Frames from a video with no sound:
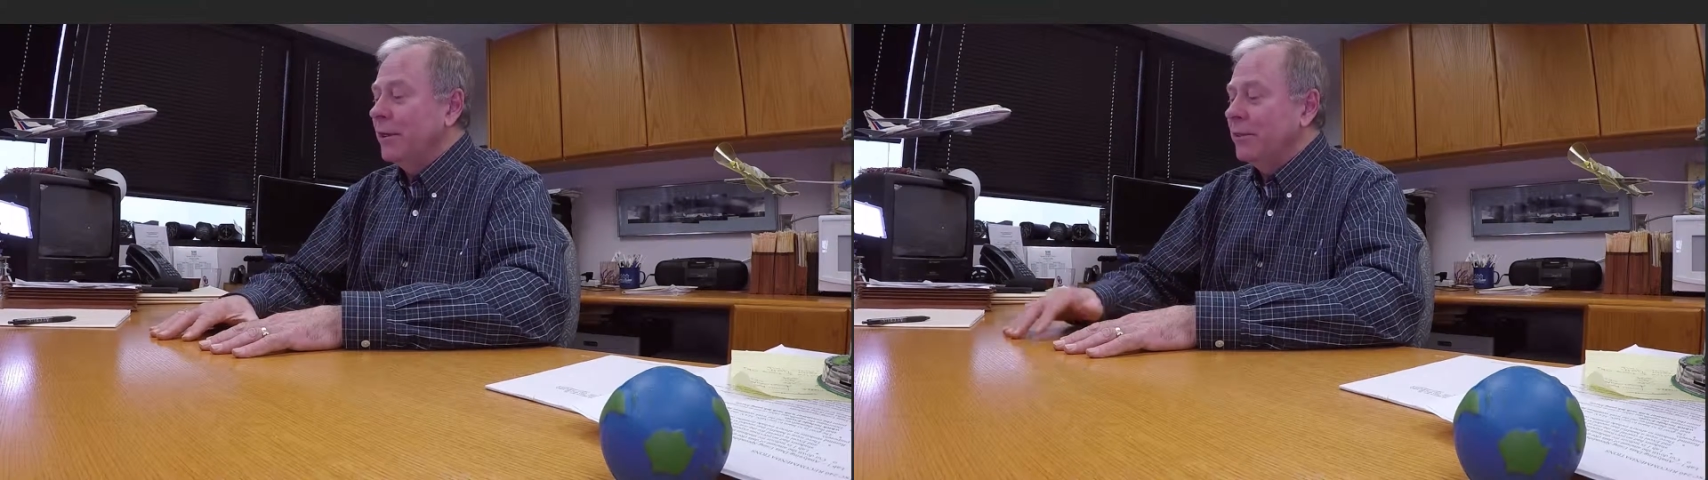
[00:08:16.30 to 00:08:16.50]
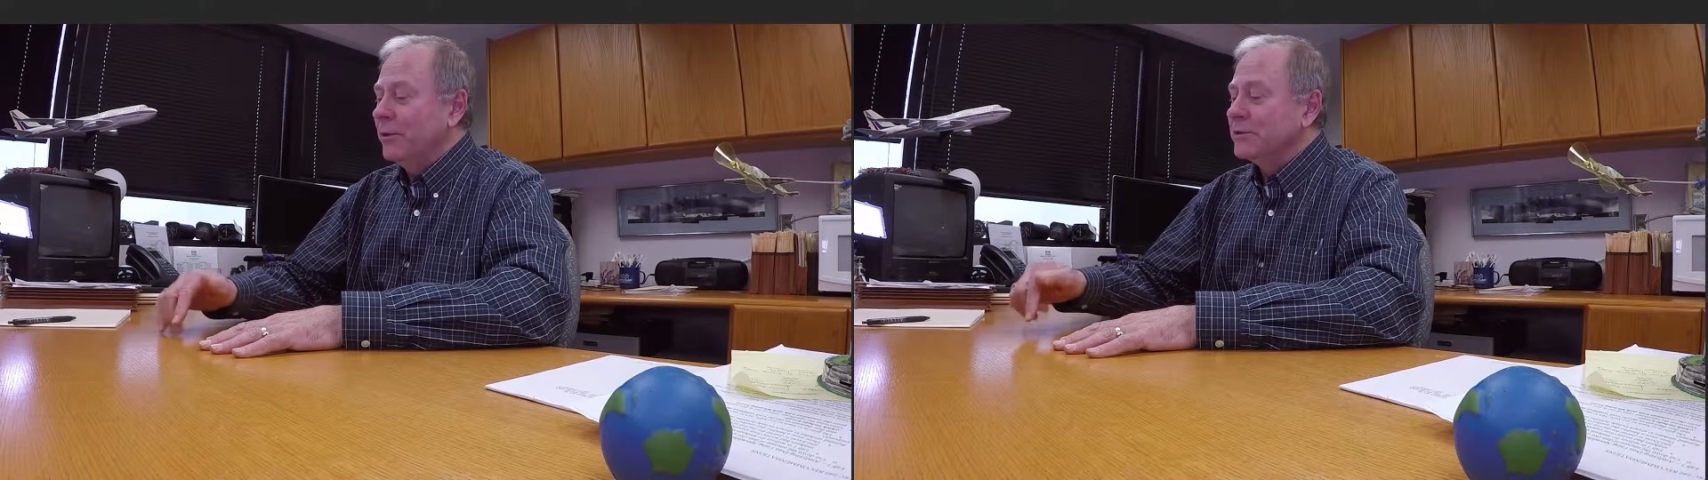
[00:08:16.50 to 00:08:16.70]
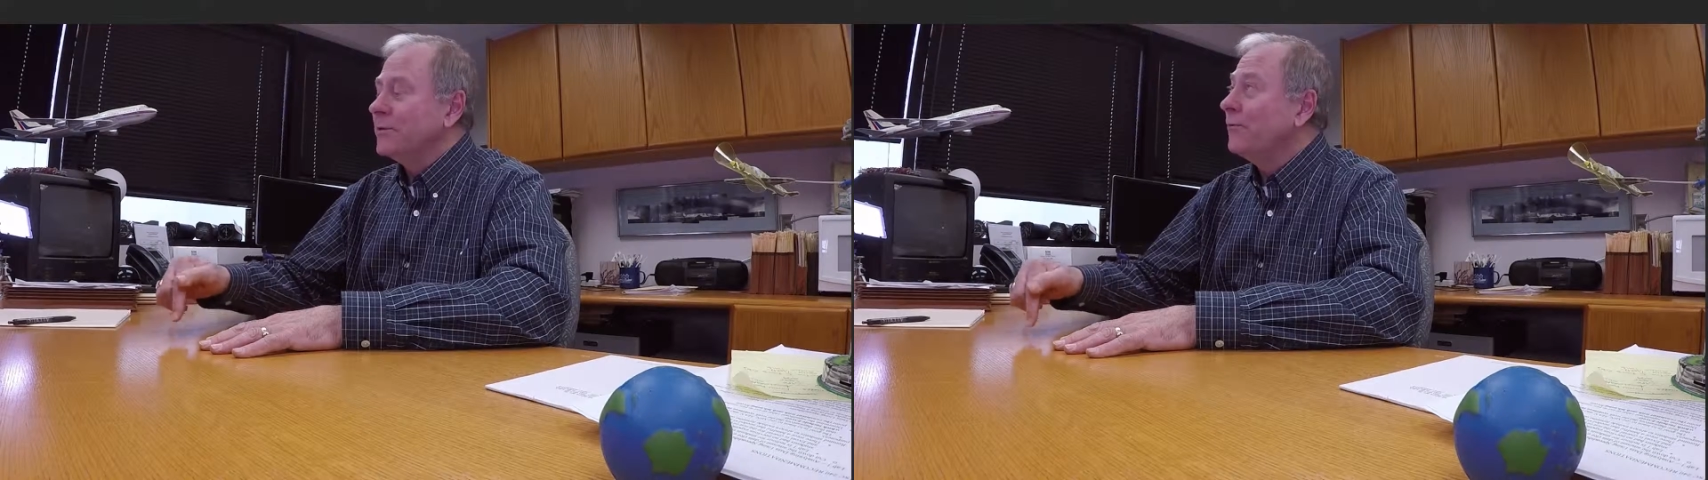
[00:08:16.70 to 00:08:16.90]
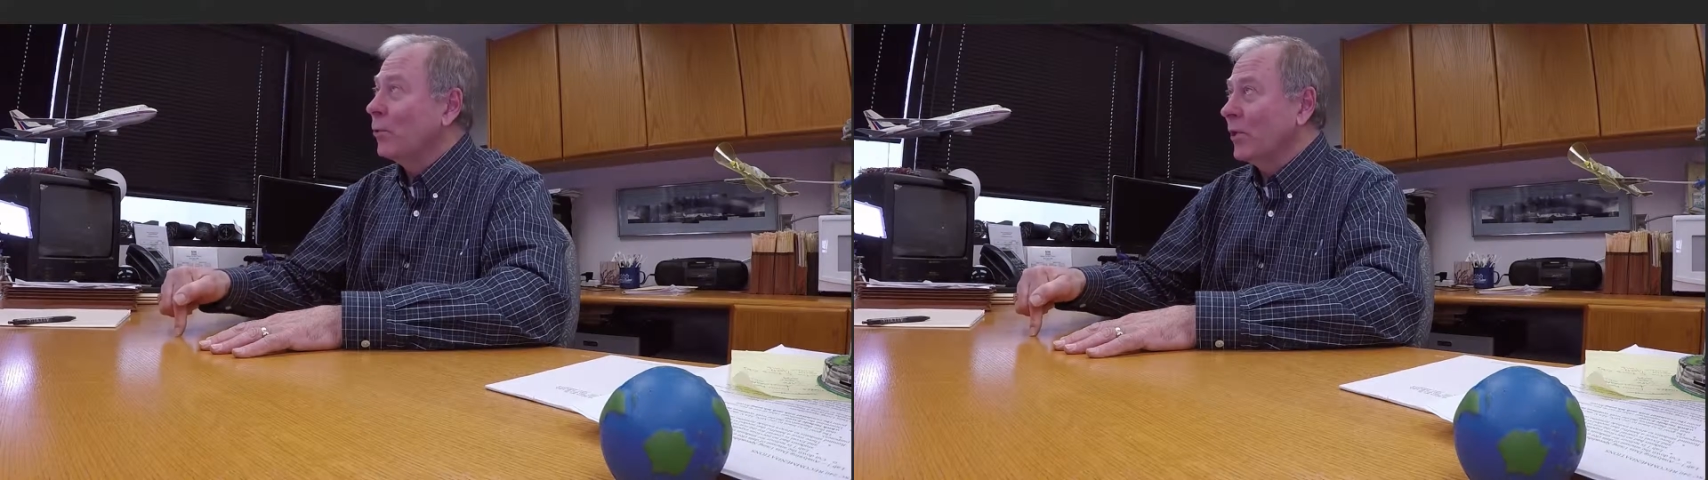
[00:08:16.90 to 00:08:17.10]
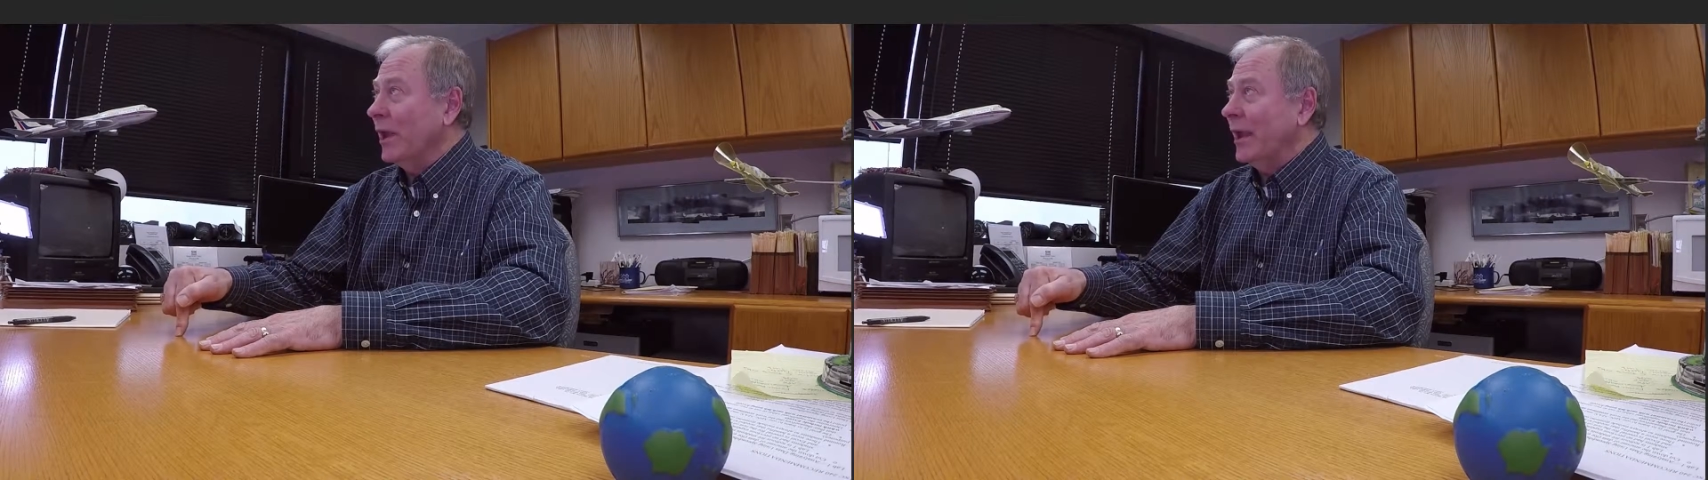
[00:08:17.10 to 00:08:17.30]
there's a
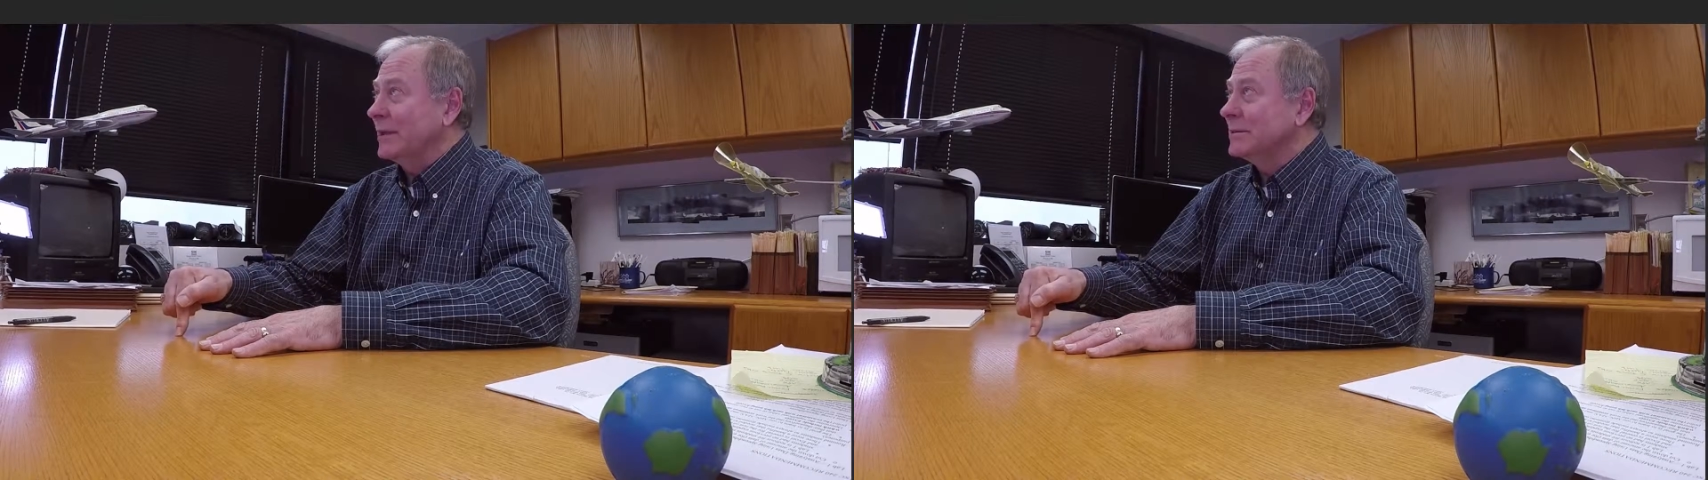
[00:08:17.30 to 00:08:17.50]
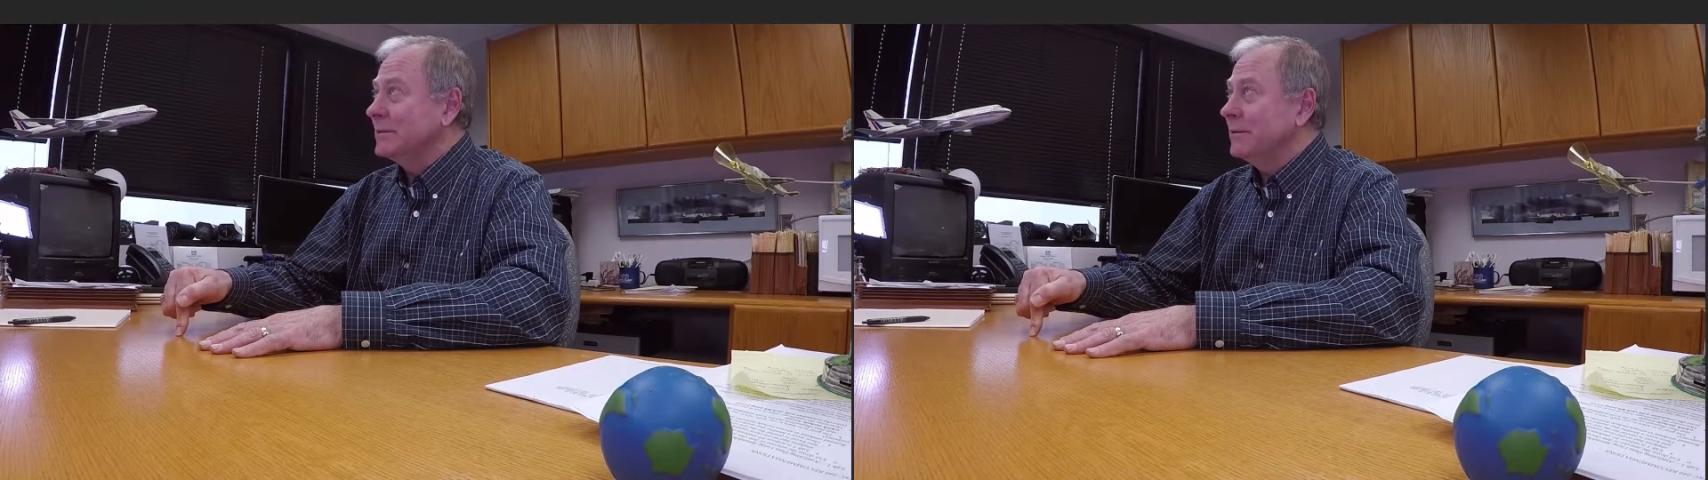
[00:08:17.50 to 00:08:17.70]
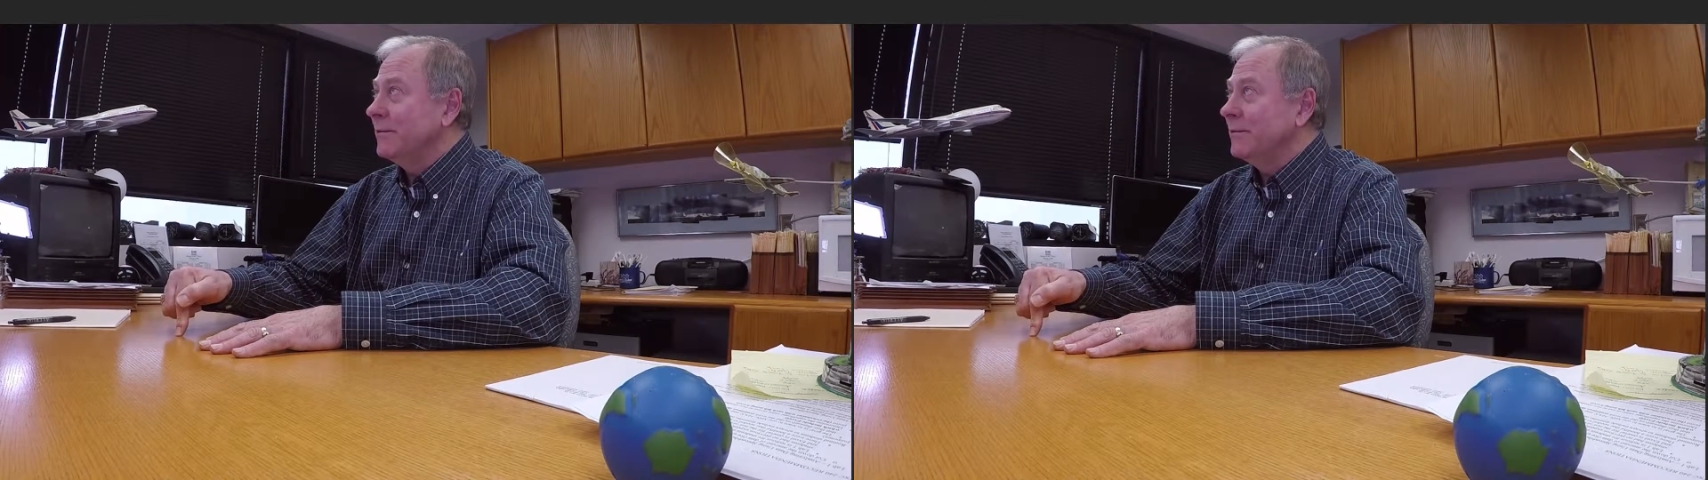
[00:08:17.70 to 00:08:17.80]
forecast